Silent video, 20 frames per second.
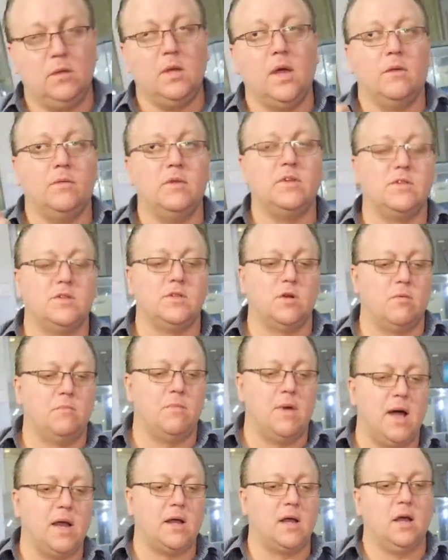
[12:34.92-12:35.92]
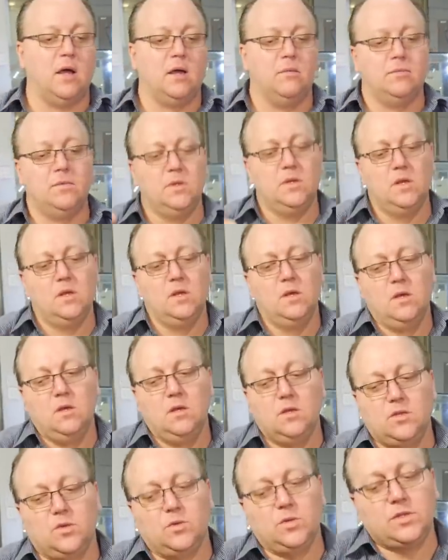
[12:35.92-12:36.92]
Yeah, this is our mock-up.
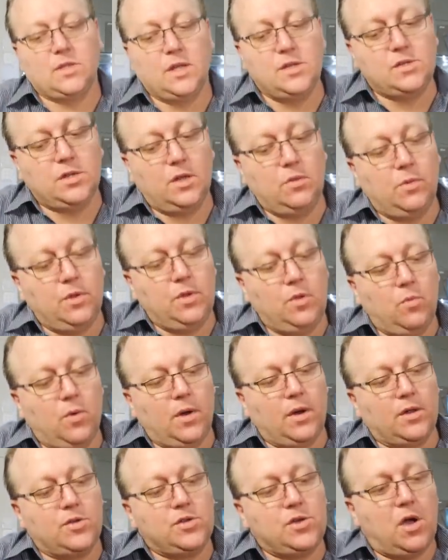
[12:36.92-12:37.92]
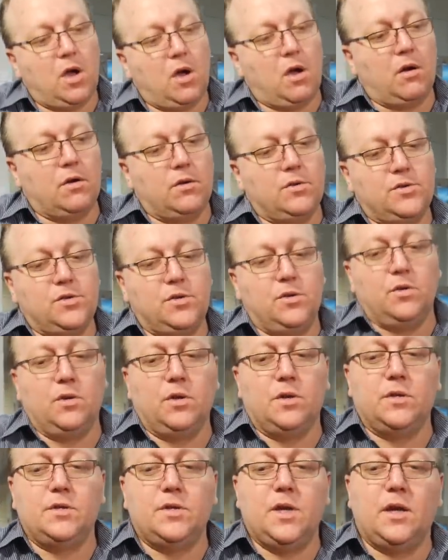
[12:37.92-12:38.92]
So essentially when you want to charge, you're
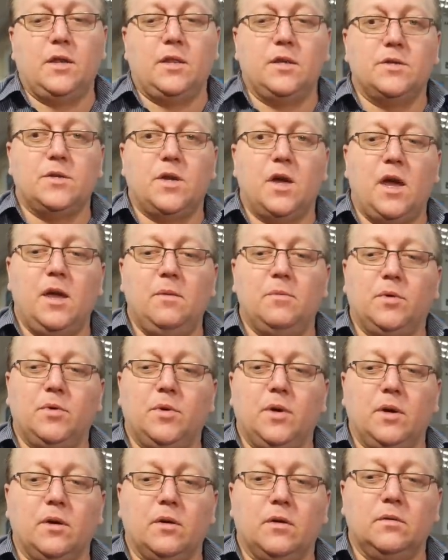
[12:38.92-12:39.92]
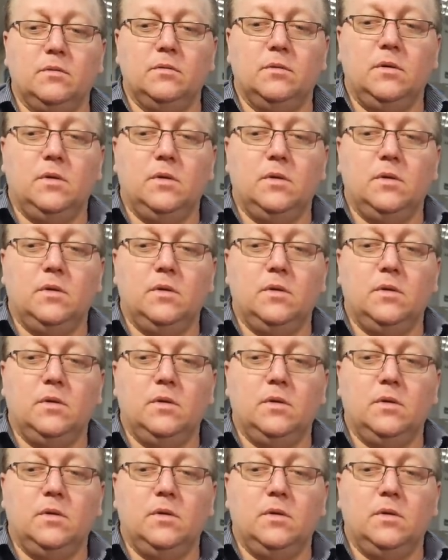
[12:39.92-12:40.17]
going to take this cable here